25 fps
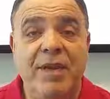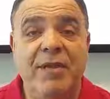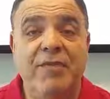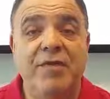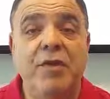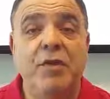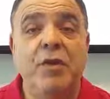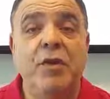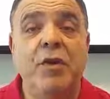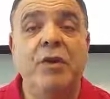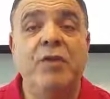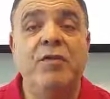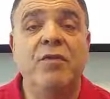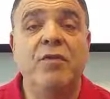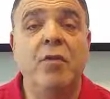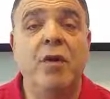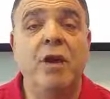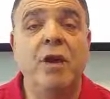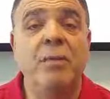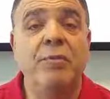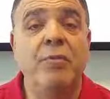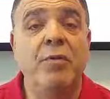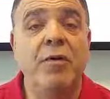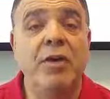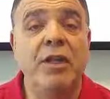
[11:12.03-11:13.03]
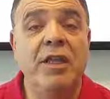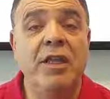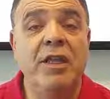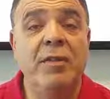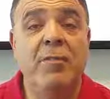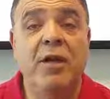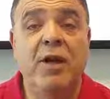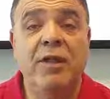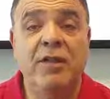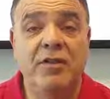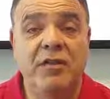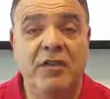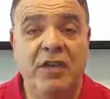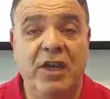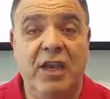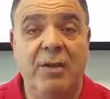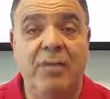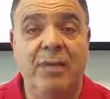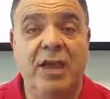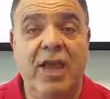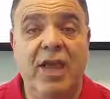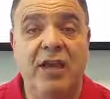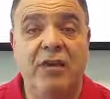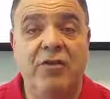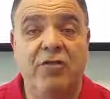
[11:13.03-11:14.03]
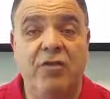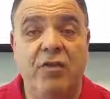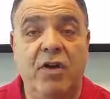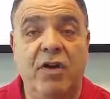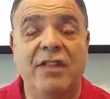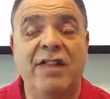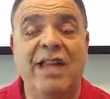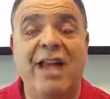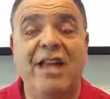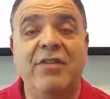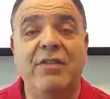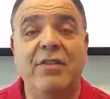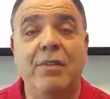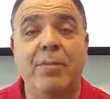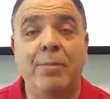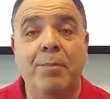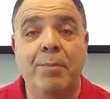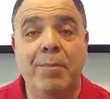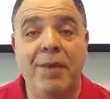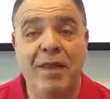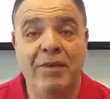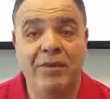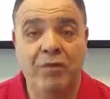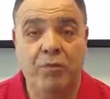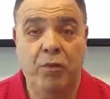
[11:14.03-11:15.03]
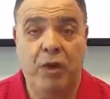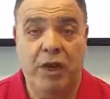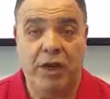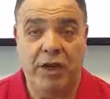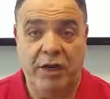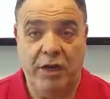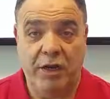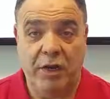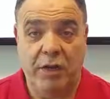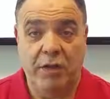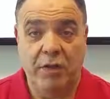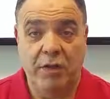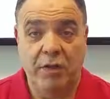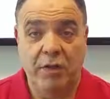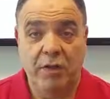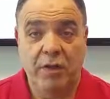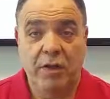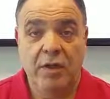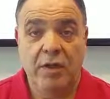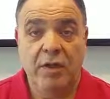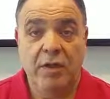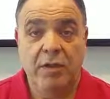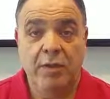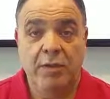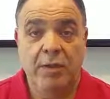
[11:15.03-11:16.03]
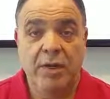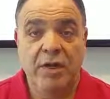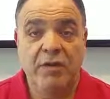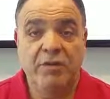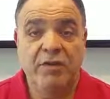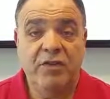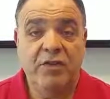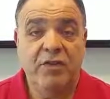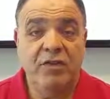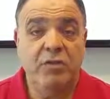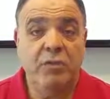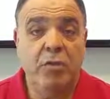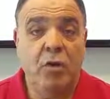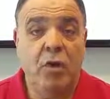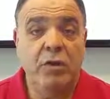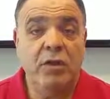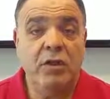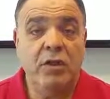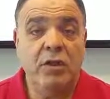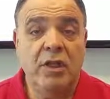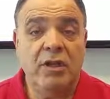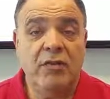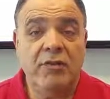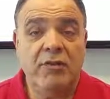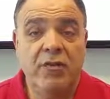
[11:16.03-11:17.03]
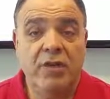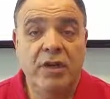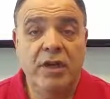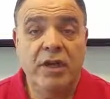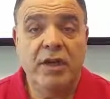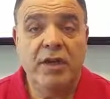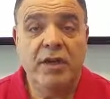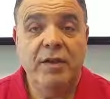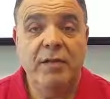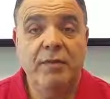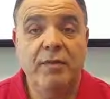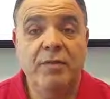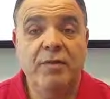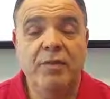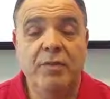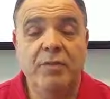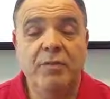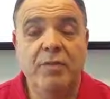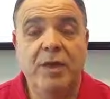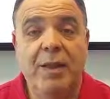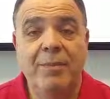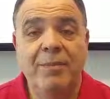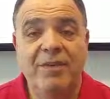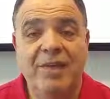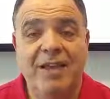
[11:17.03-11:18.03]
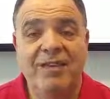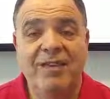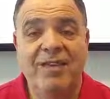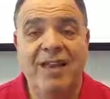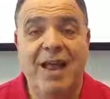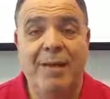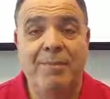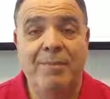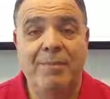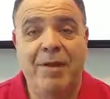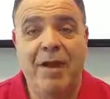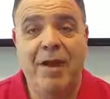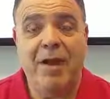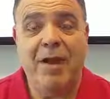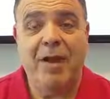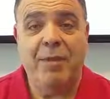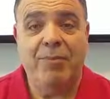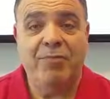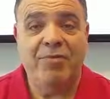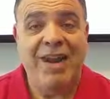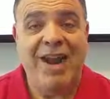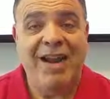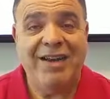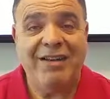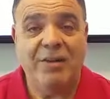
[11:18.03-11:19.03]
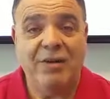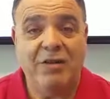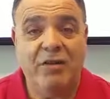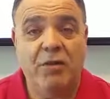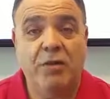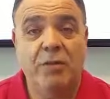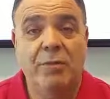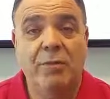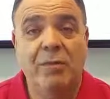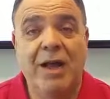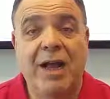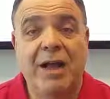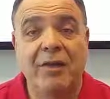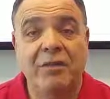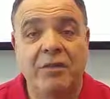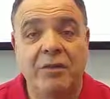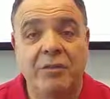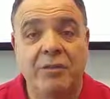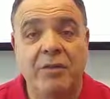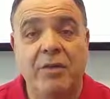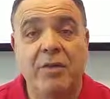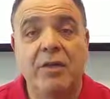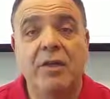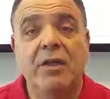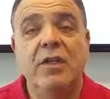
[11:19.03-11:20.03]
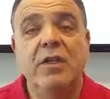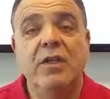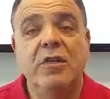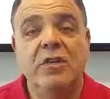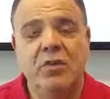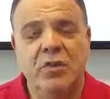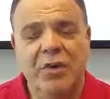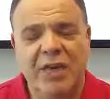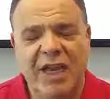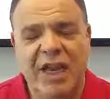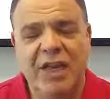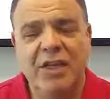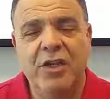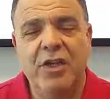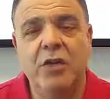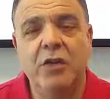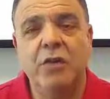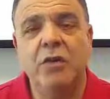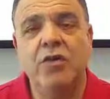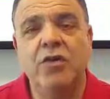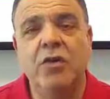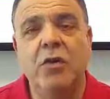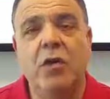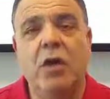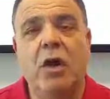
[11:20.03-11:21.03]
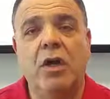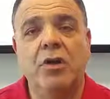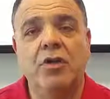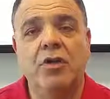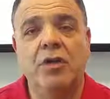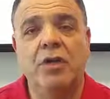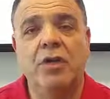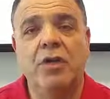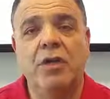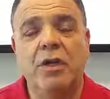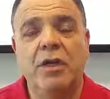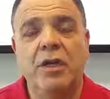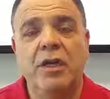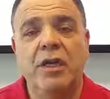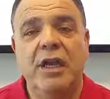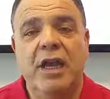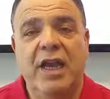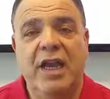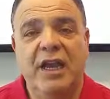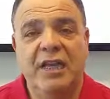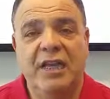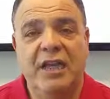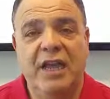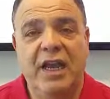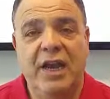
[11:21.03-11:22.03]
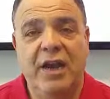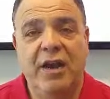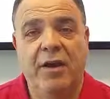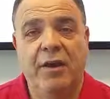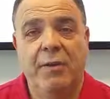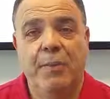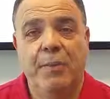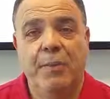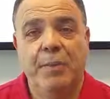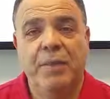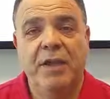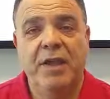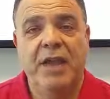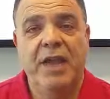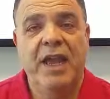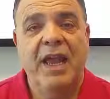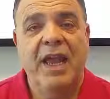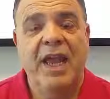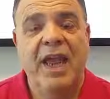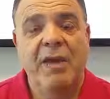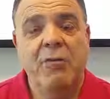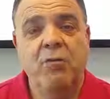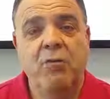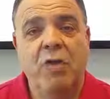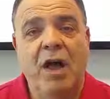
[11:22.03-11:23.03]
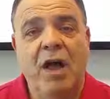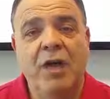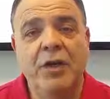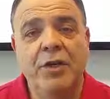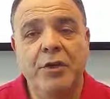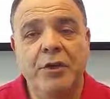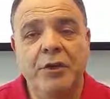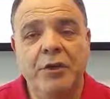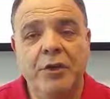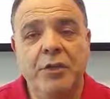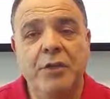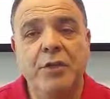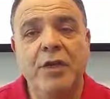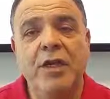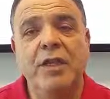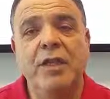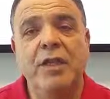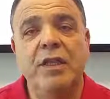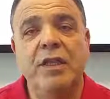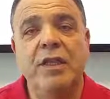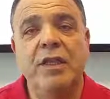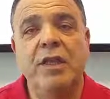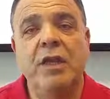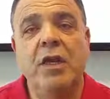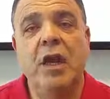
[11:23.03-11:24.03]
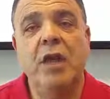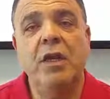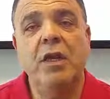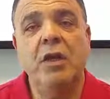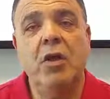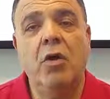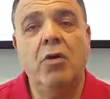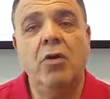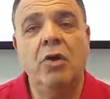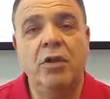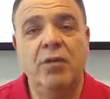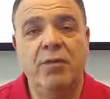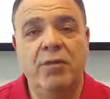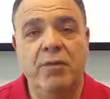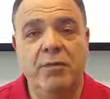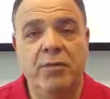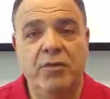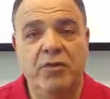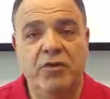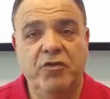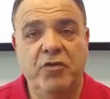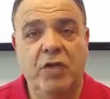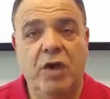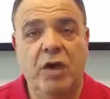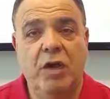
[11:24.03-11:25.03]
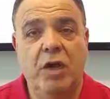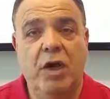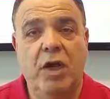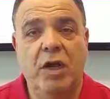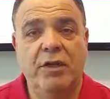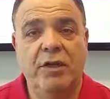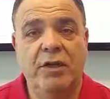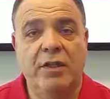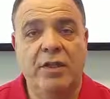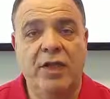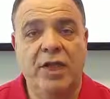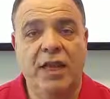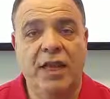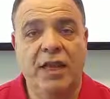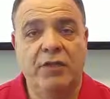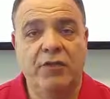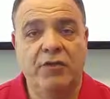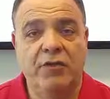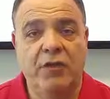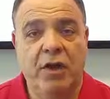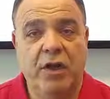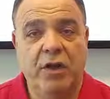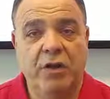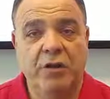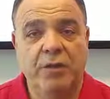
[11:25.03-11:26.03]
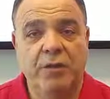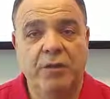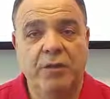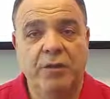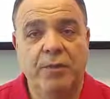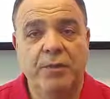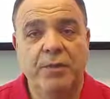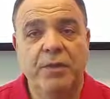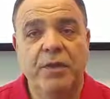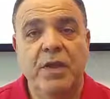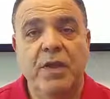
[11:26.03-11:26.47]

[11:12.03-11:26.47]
me, if you can avoid putting them on the same hand truck, that's the best way to go. But if it's small delivery, sometimes that's not practical or possible. So again, use caution and care. And while you're doing the unloading from the truck onto the hand trucks,